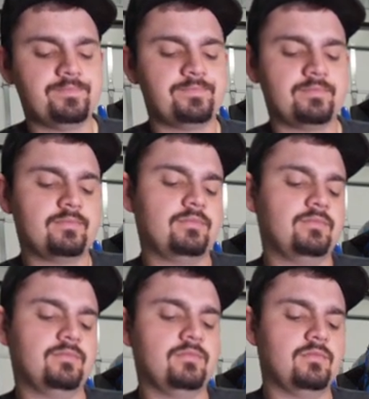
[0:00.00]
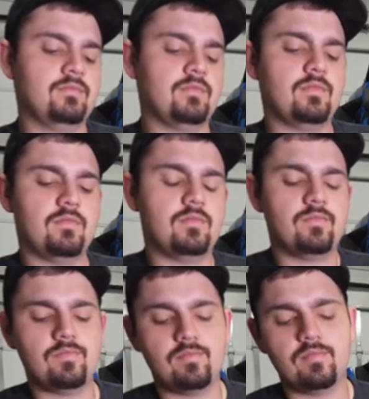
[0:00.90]

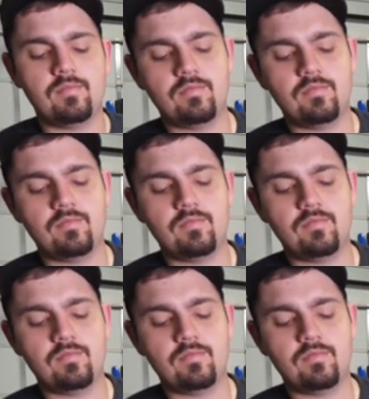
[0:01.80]
No one is speaking in this clip.